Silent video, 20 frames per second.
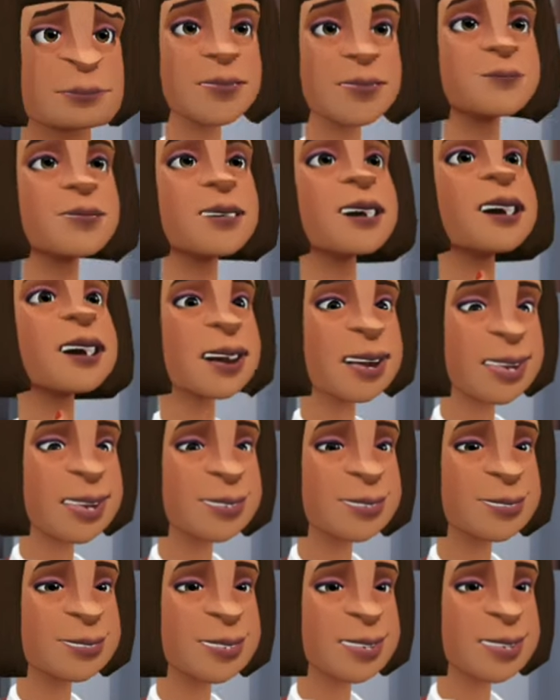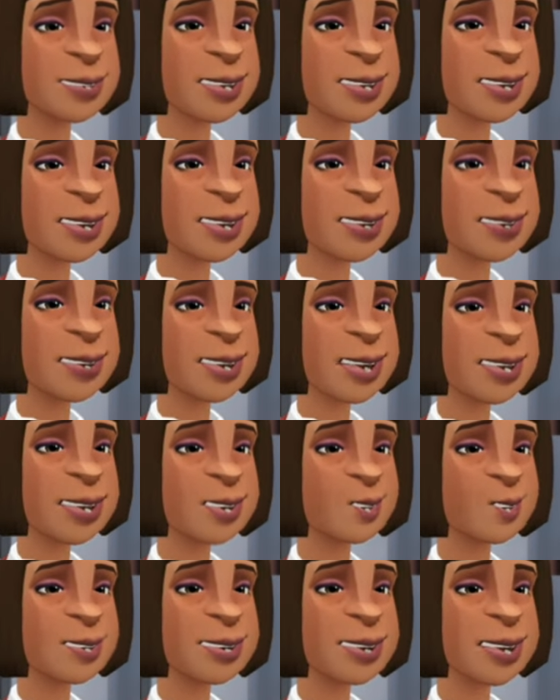Please, like this
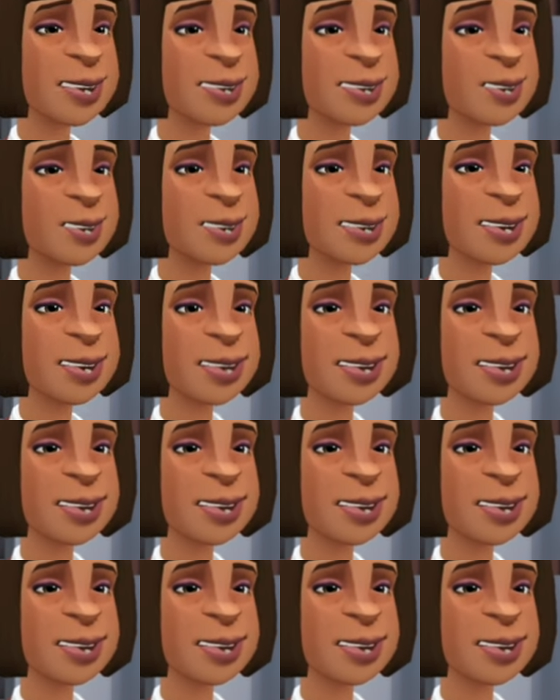video and encourage